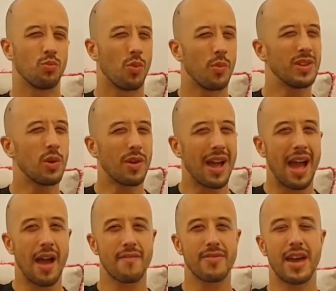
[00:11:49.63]
We don't
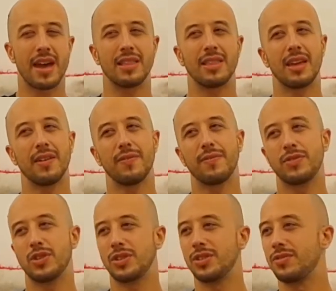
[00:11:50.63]
have that, life
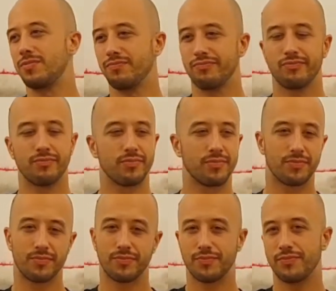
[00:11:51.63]
just,
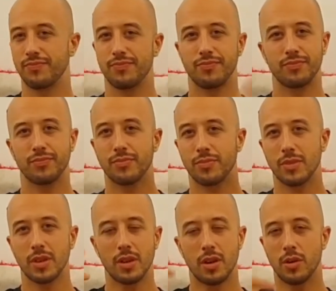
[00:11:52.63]

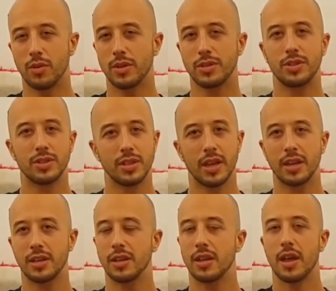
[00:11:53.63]
it's just
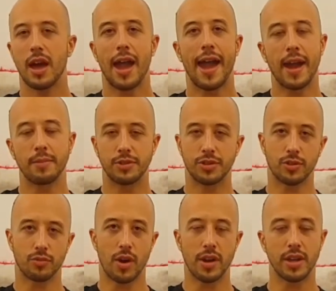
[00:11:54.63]
like a hamster
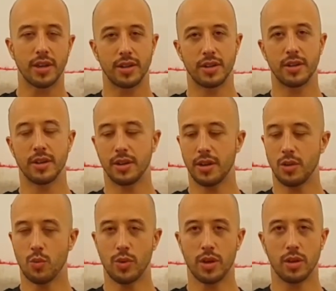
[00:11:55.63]
running in
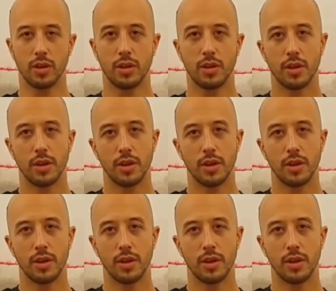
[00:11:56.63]
a wheel.